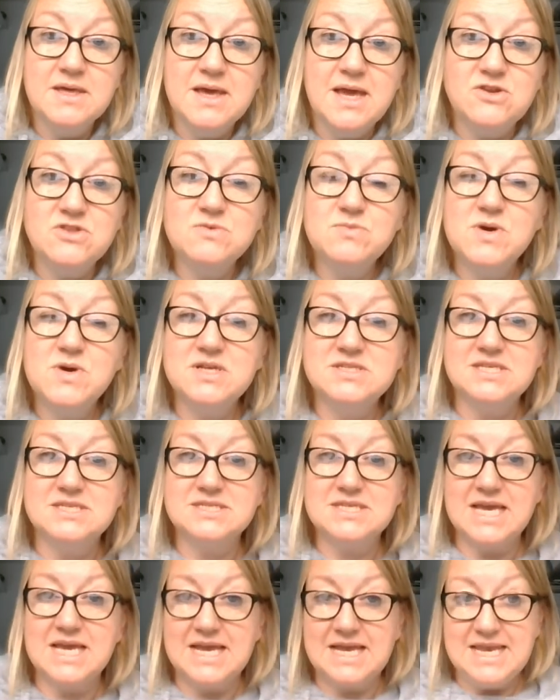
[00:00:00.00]
In other words,
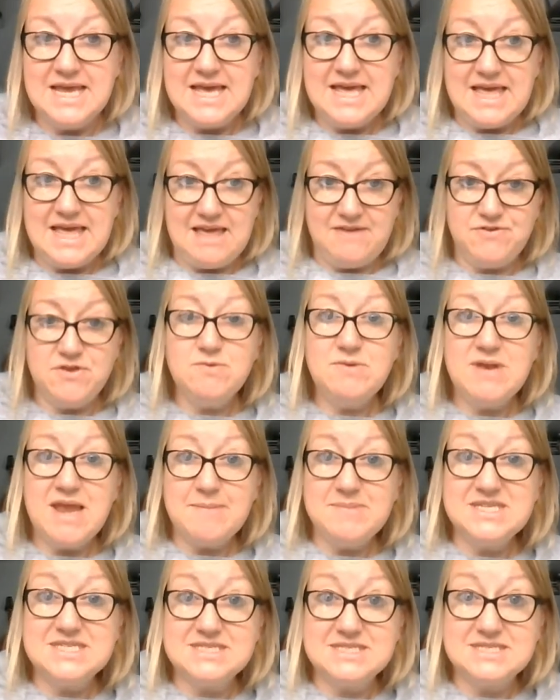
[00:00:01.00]
he's saying, if you
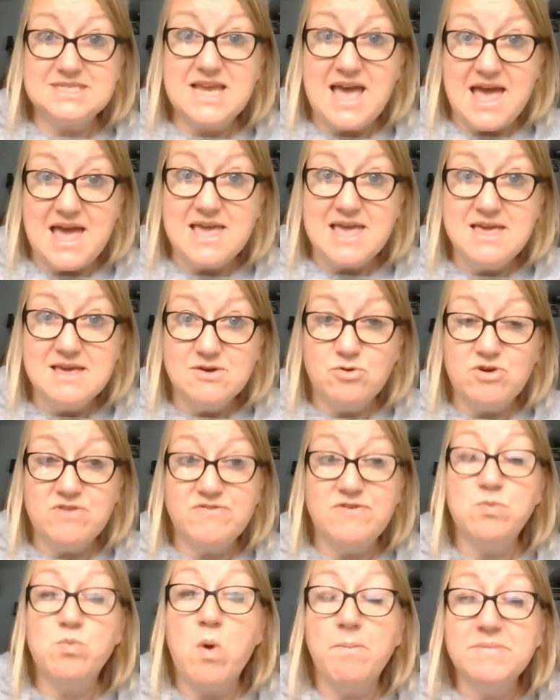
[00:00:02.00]
let me stay, or
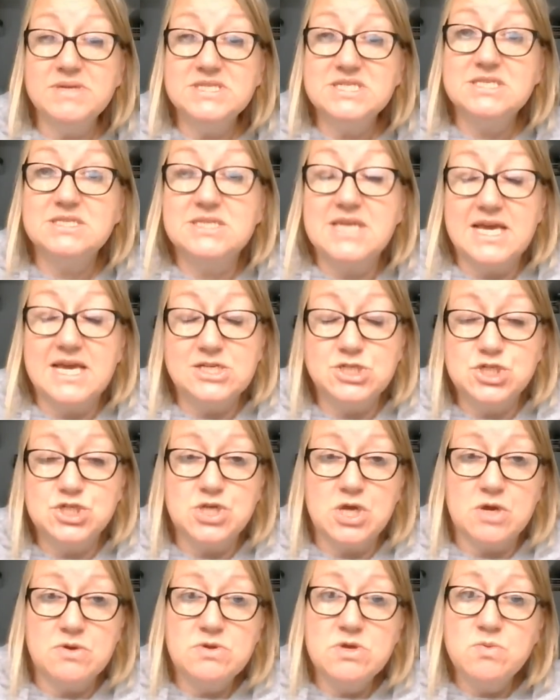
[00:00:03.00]
if you want me to stay and
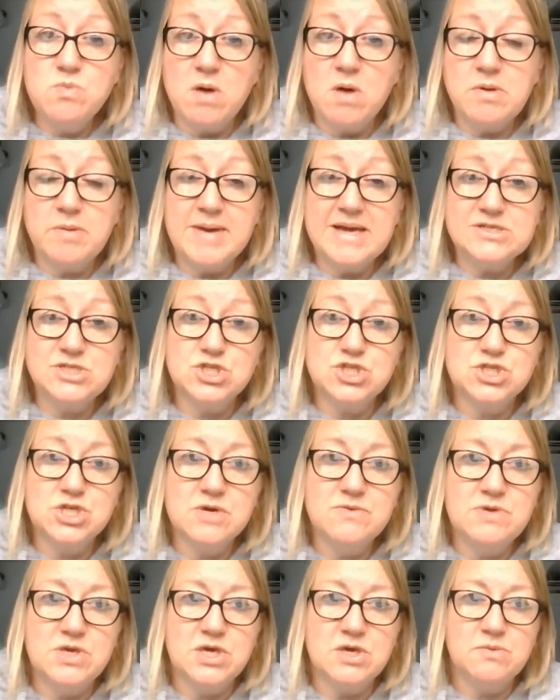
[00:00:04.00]
show you what I'm about to
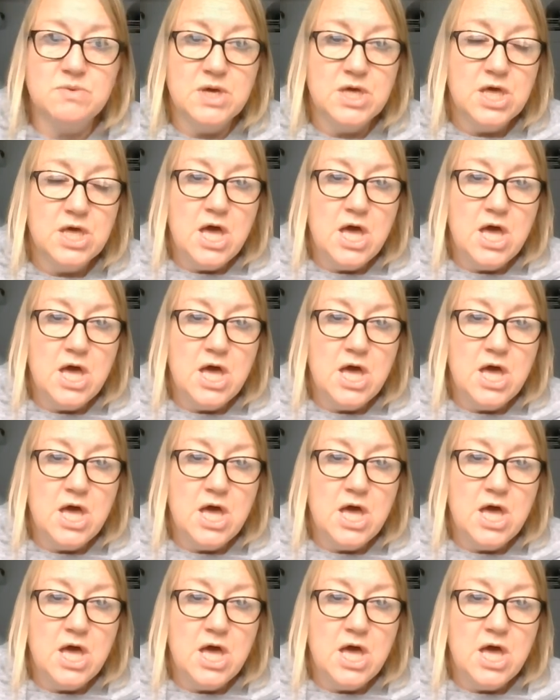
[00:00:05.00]
show you,